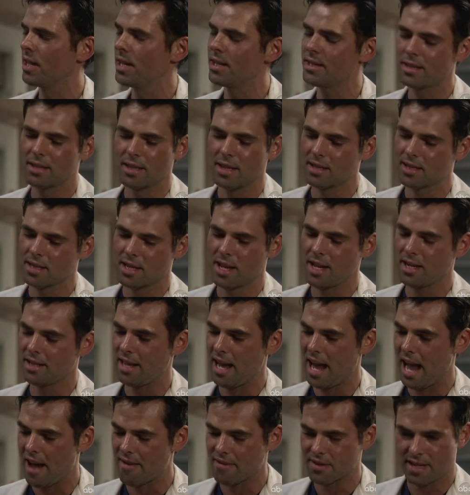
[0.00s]
Jason doesn't
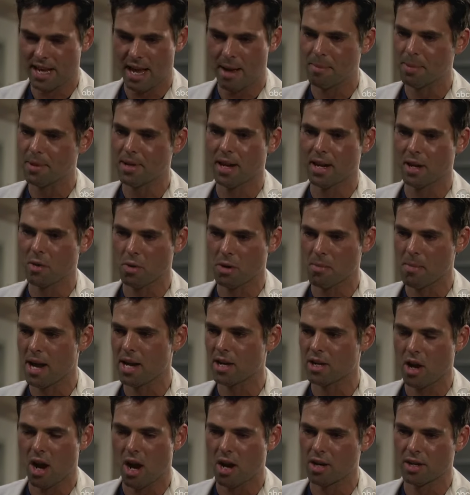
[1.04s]
get to have his happy ending when
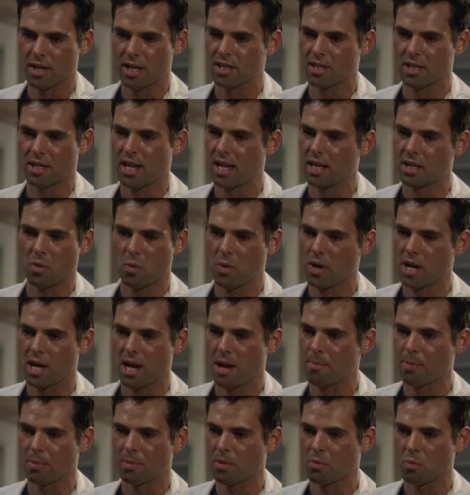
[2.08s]
my oh, daughter Patrick. doesn't get to
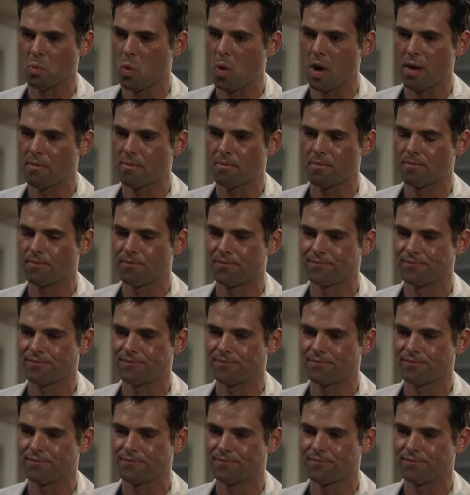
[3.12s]
wake up with a Please,